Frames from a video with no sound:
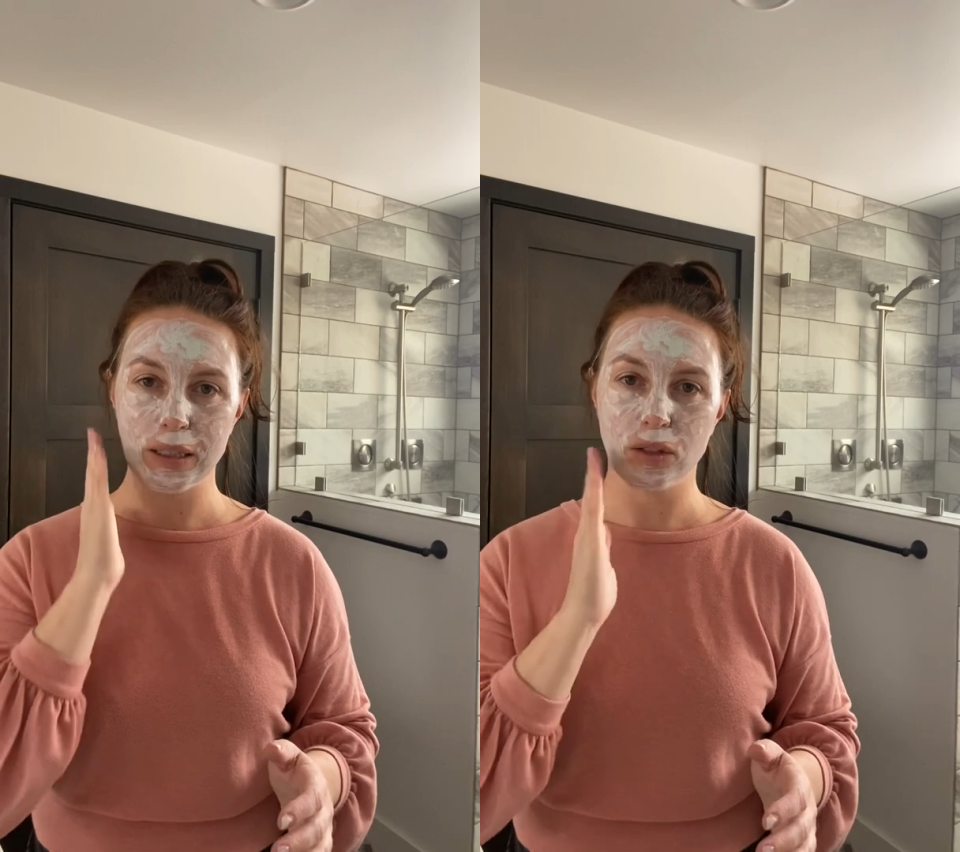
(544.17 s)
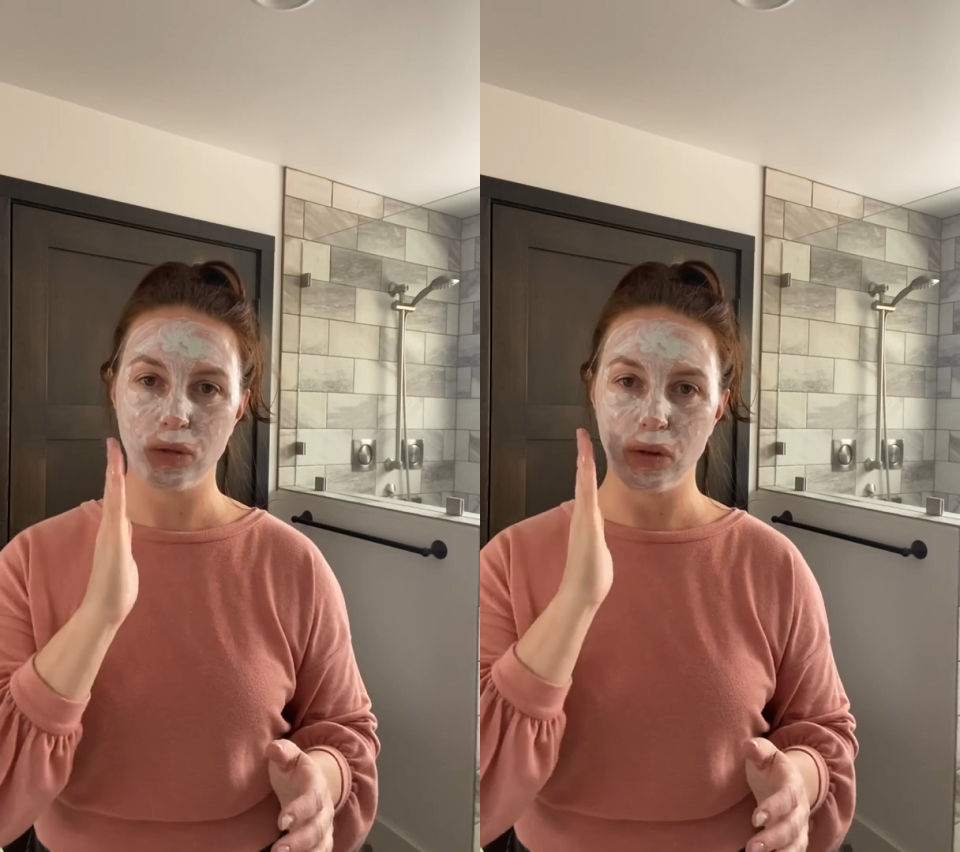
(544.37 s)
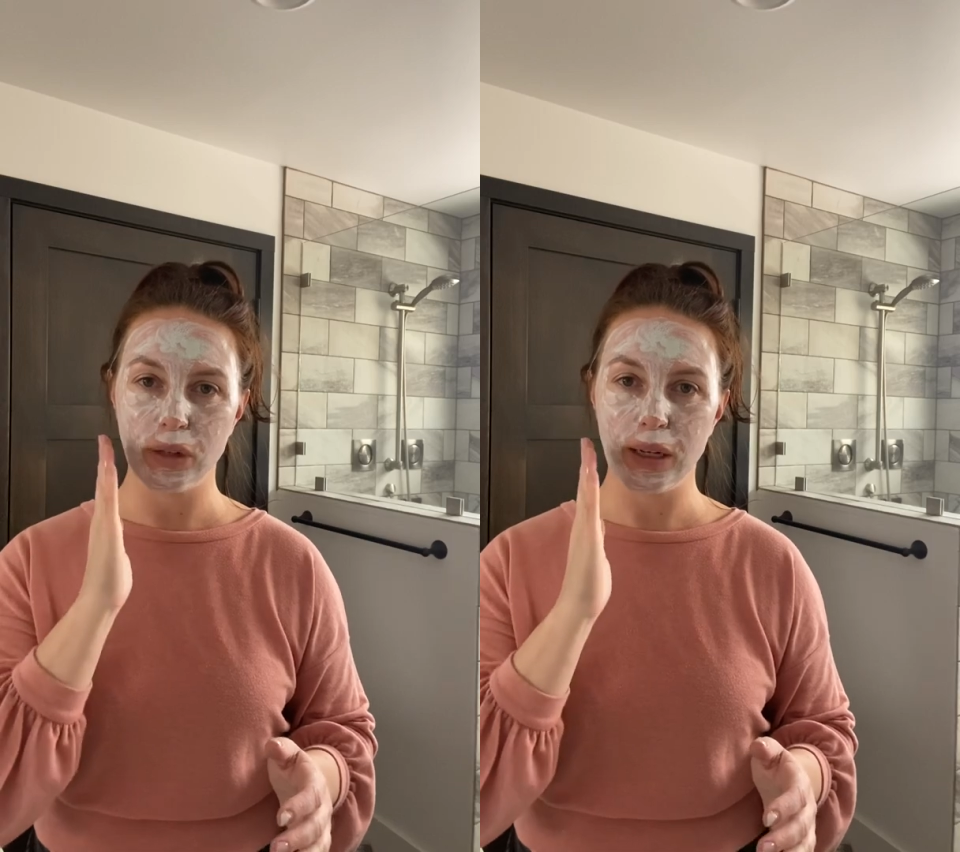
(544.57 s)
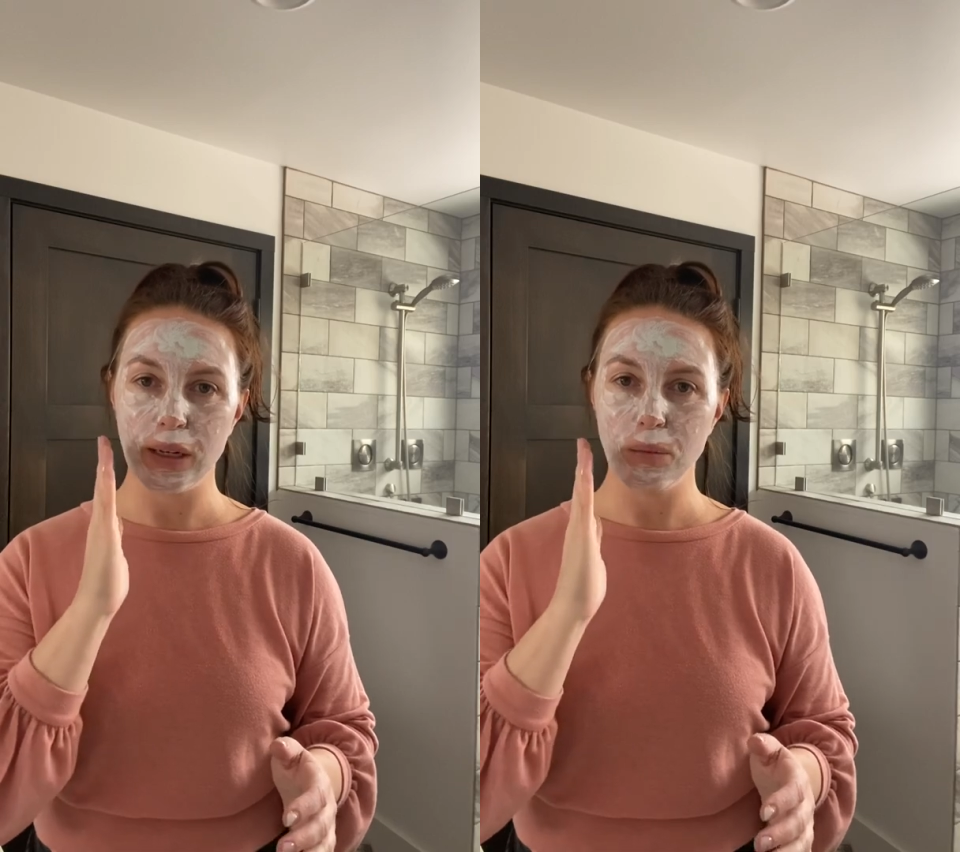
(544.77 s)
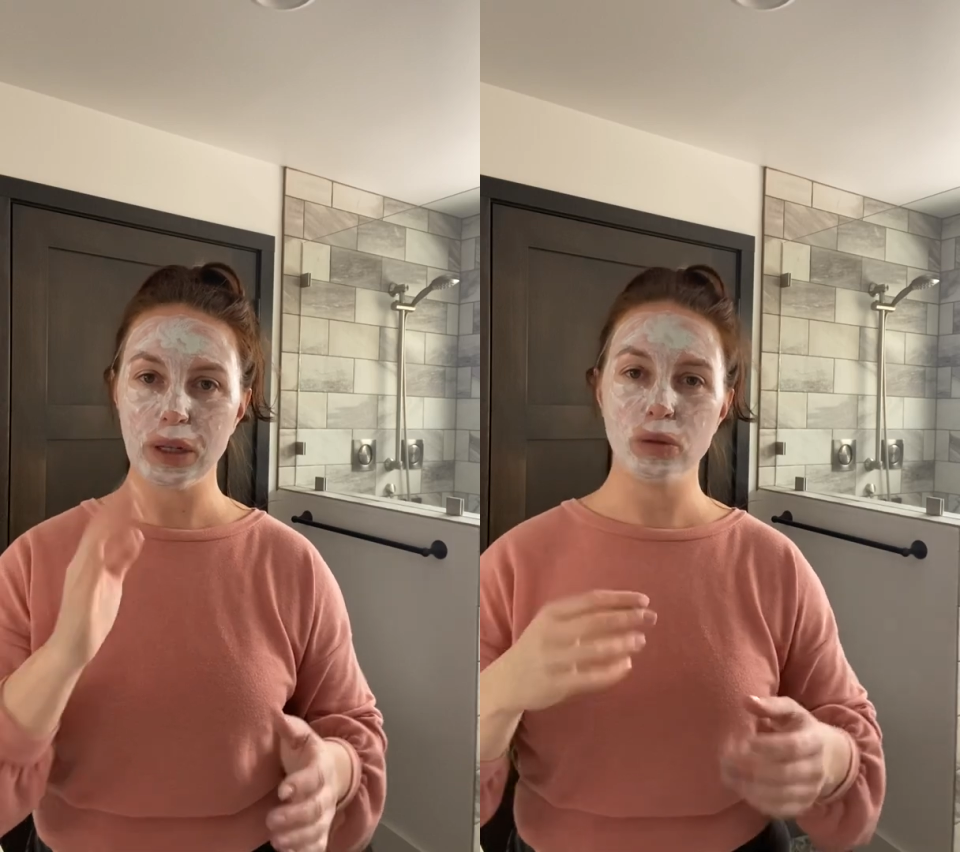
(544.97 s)

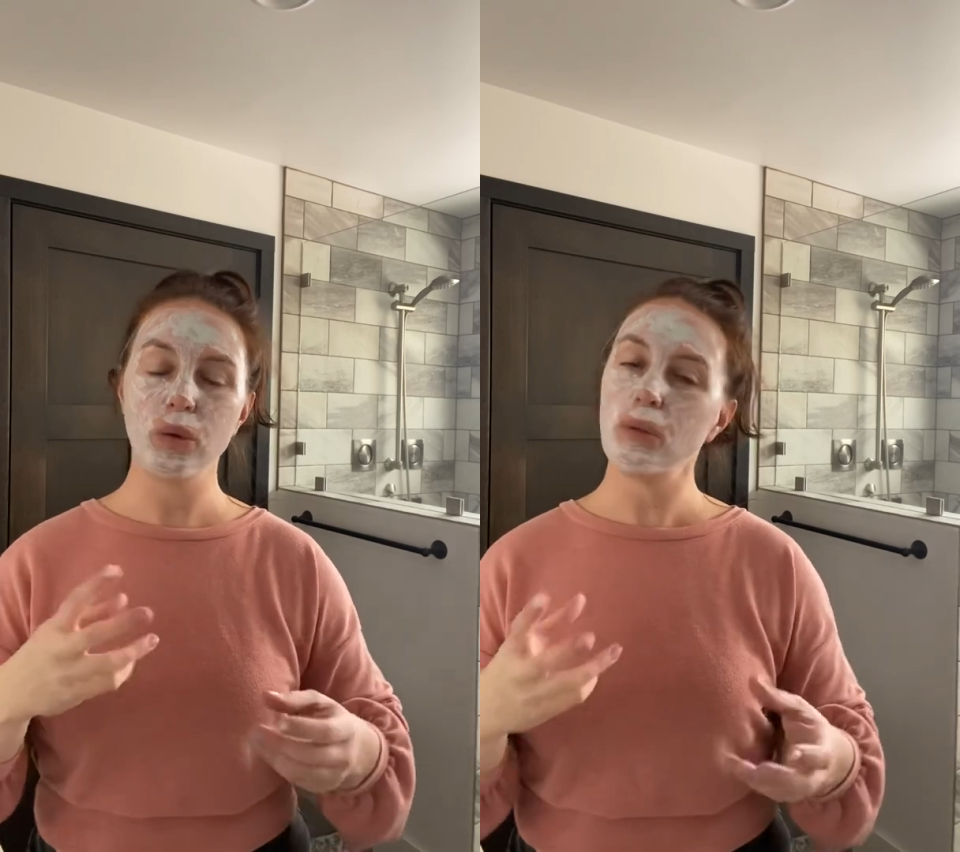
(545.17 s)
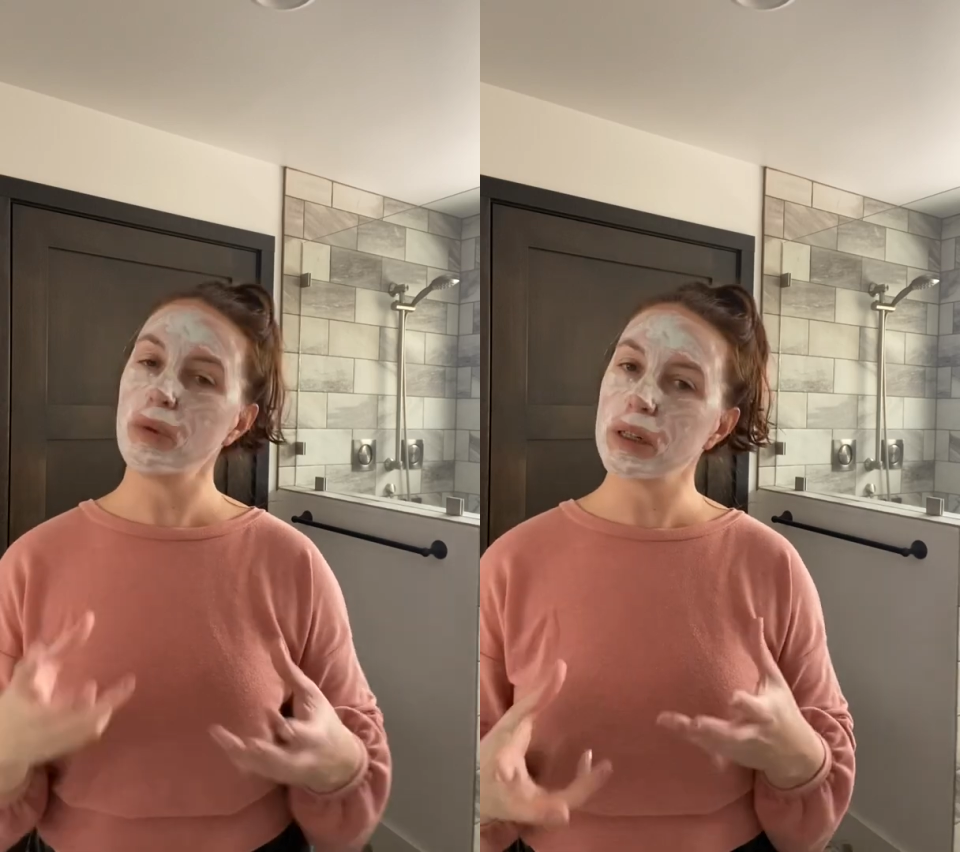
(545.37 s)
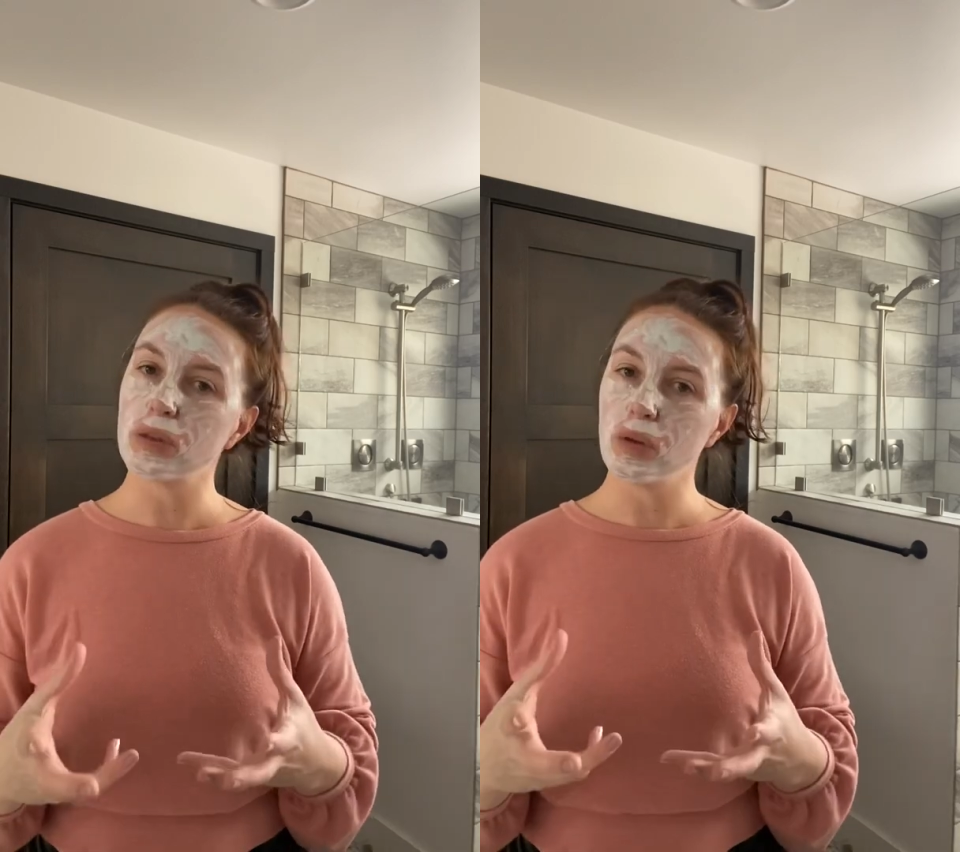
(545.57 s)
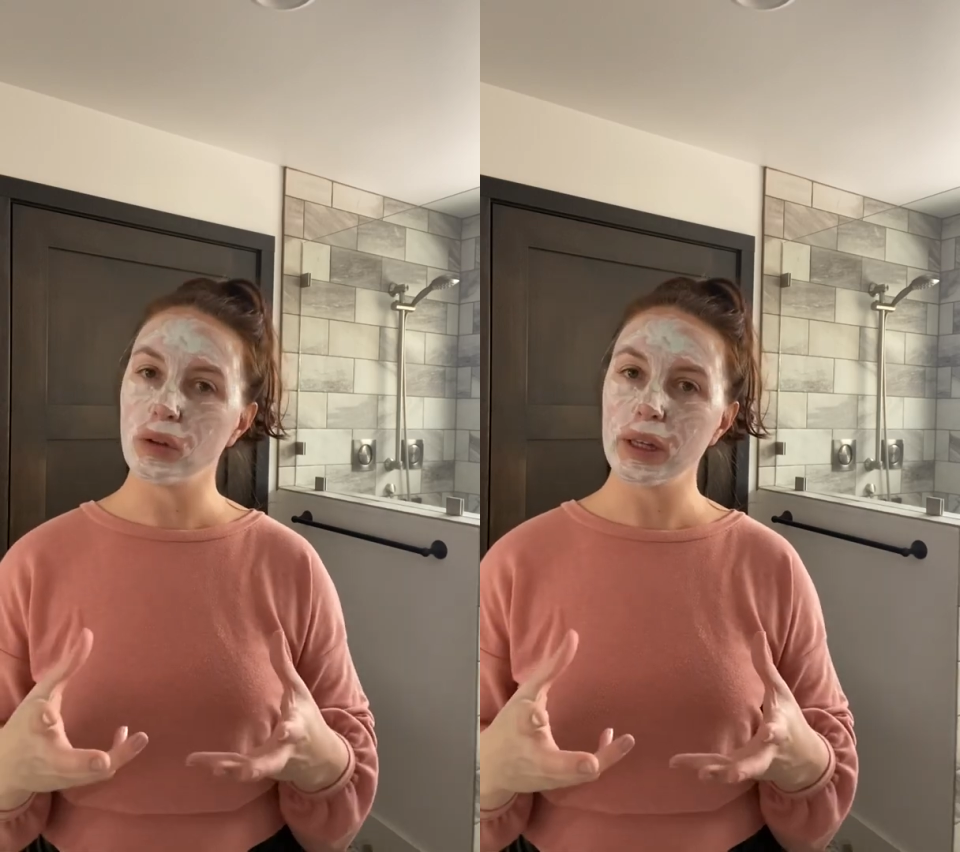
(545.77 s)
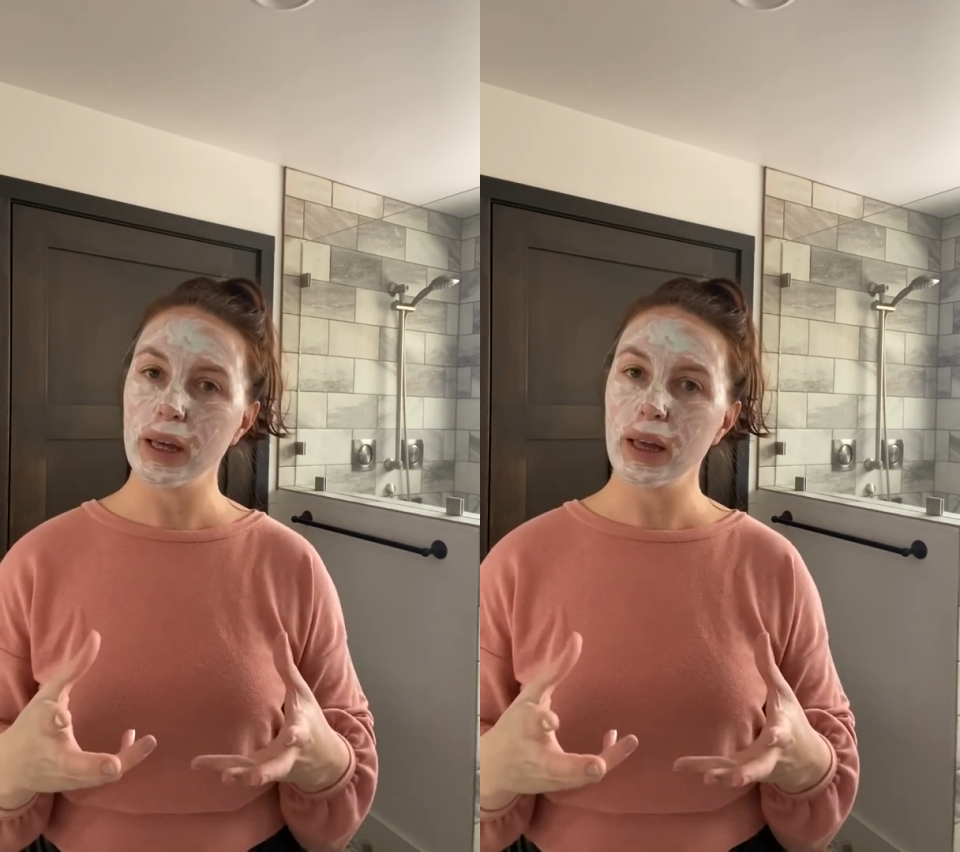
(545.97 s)
exfoliating, because when we
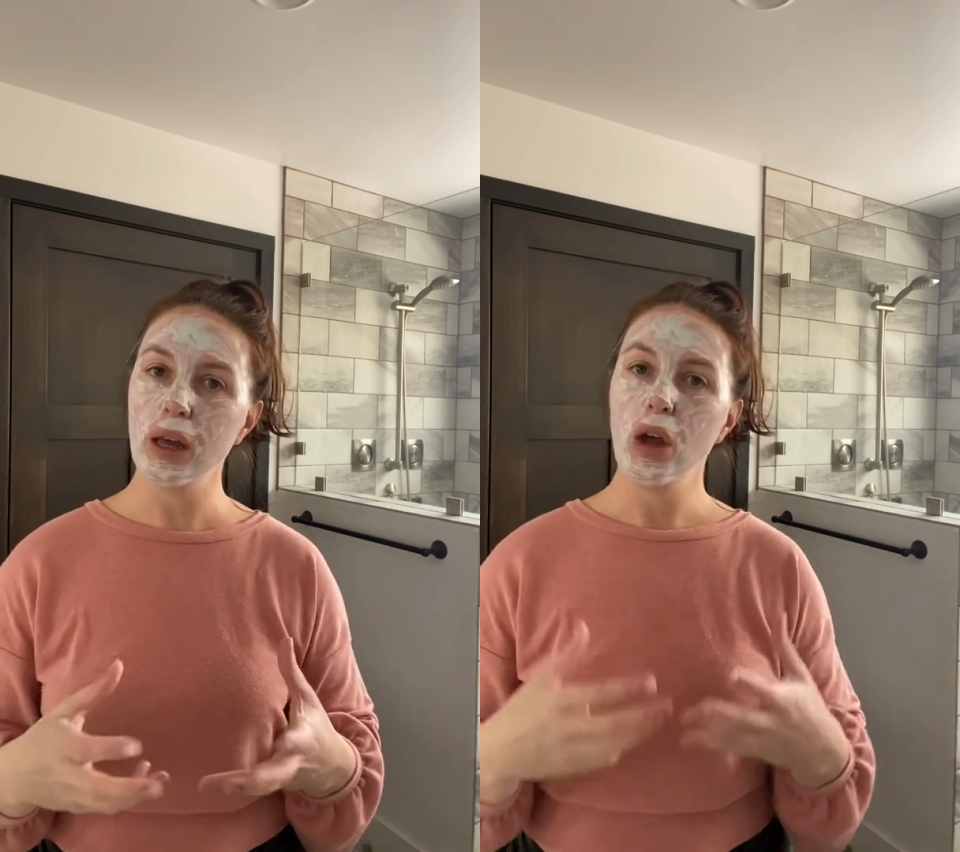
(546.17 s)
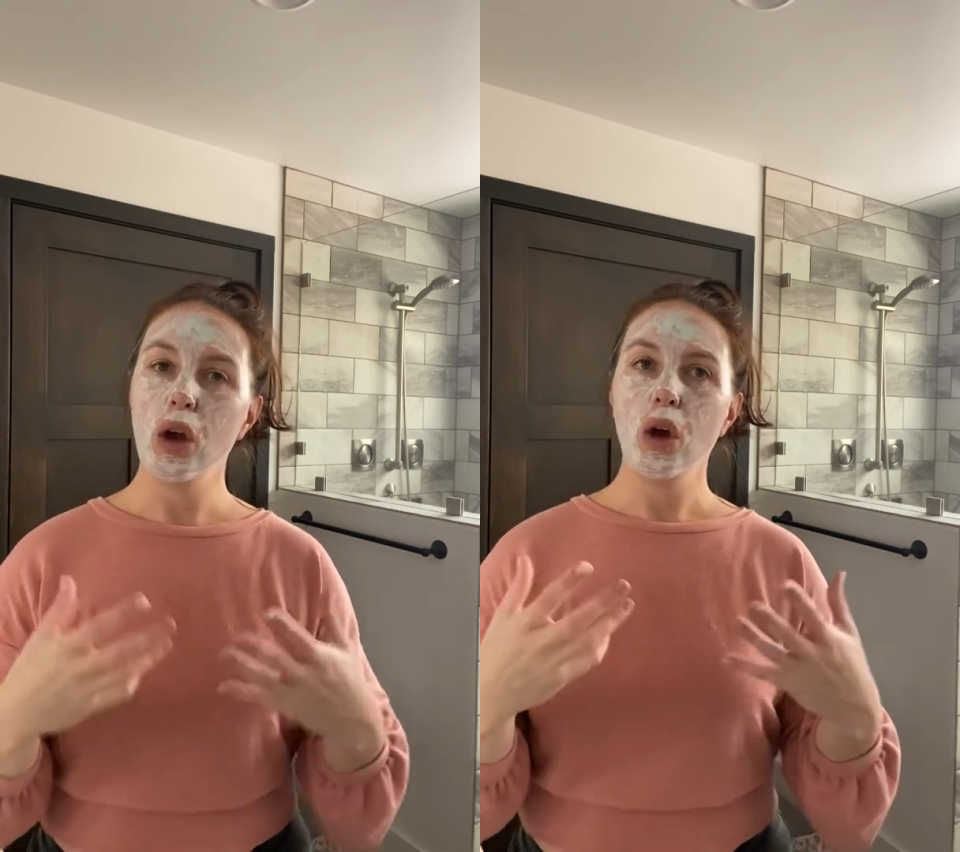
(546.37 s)
exfoliate,